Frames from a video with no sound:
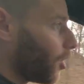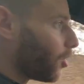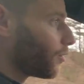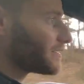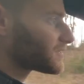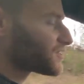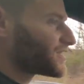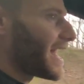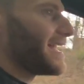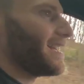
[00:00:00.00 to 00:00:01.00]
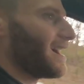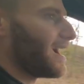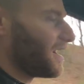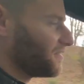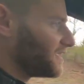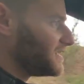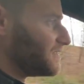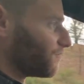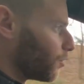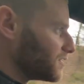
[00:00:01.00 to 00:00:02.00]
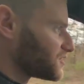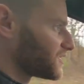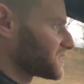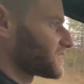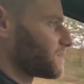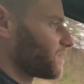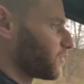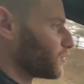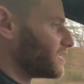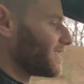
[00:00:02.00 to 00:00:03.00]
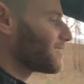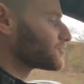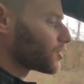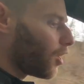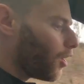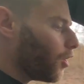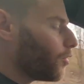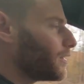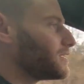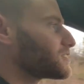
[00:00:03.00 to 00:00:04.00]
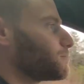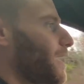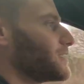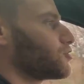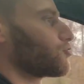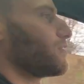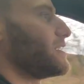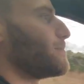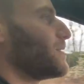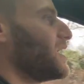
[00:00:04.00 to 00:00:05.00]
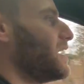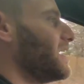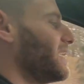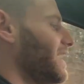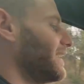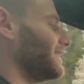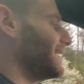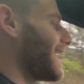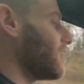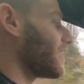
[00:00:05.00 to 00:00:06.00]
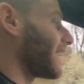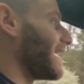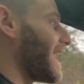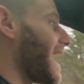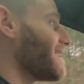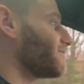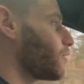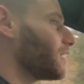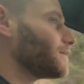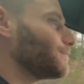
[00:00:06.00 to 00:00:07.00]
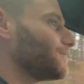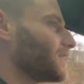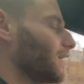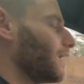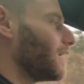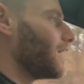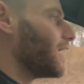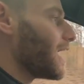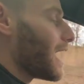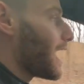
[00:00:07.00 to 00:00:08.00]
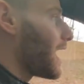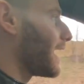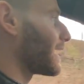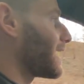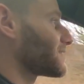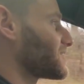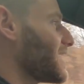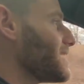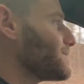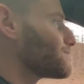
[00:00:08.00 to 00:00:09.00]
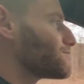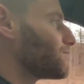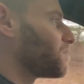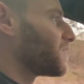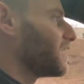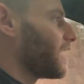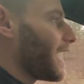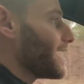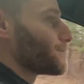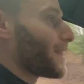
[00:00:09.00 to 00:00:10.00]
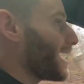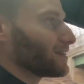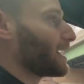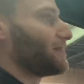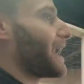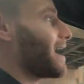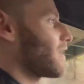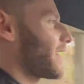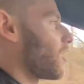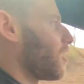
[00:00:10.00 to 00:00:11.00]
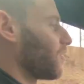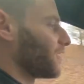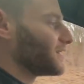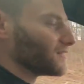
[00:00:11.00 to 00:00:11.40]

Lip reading: always set on the E46 M3. That was always my dream. now that I have one, I gotta say, I am not let down at all. It